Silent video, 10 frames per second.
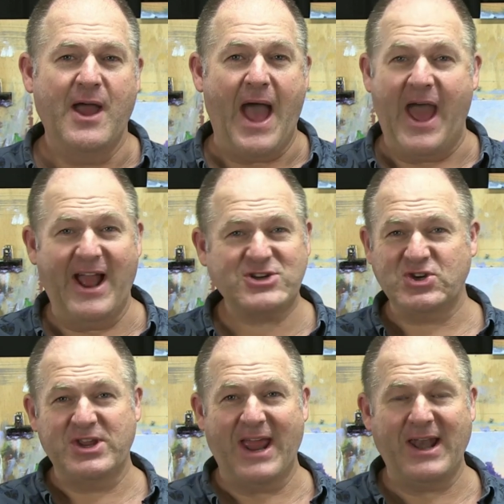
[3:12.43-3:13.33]
and actually
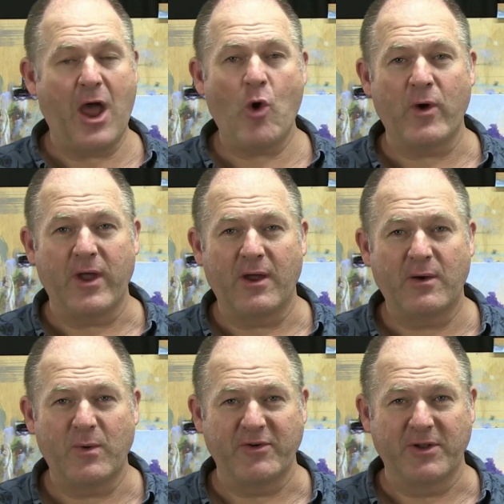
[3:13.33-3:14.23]
get nowhere
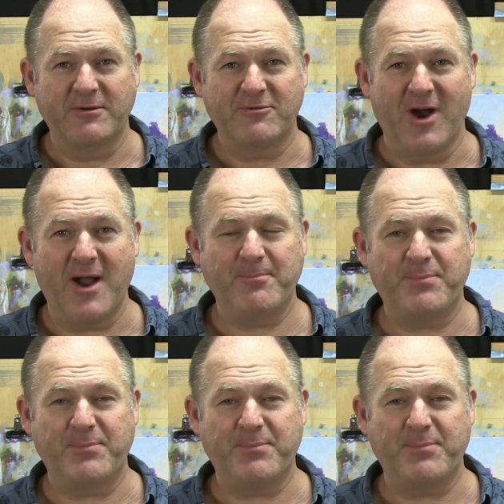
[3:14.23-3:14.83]
with it, right?